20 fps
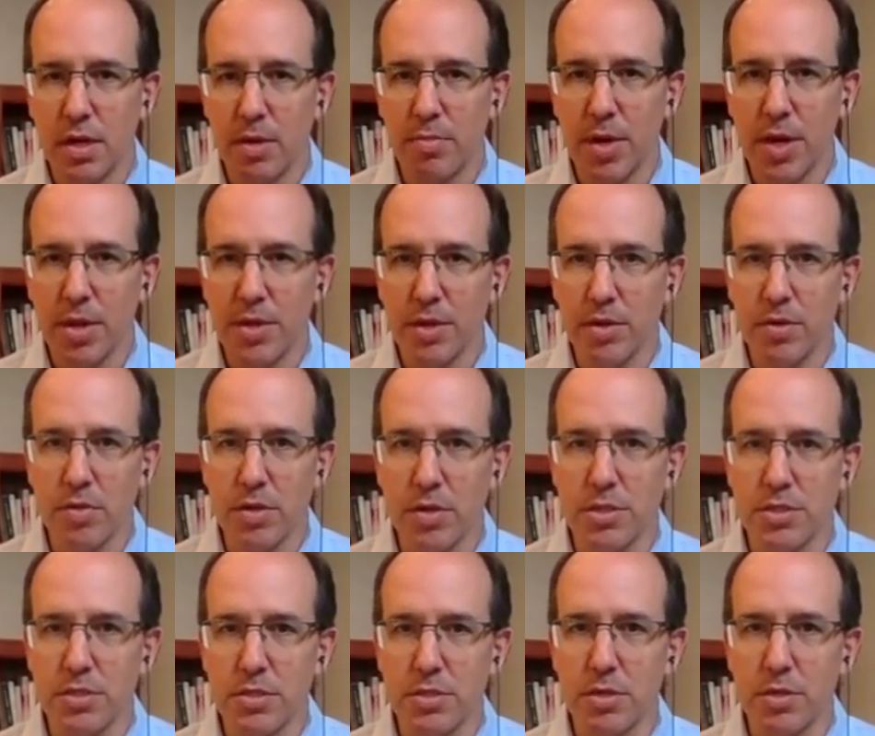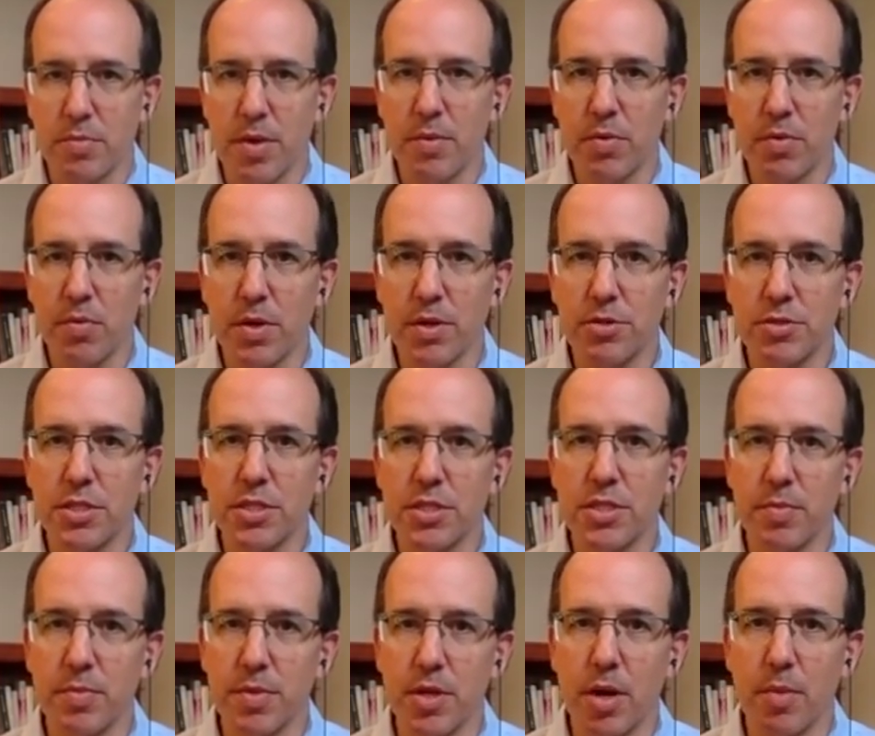Beth and Chris, maybe where you see
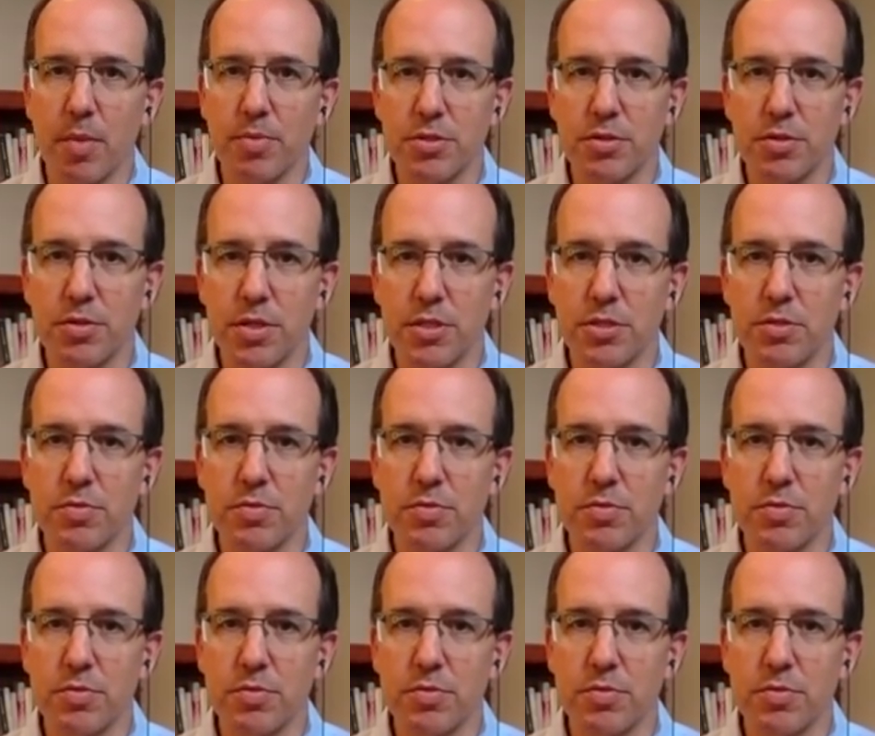some of the opportunities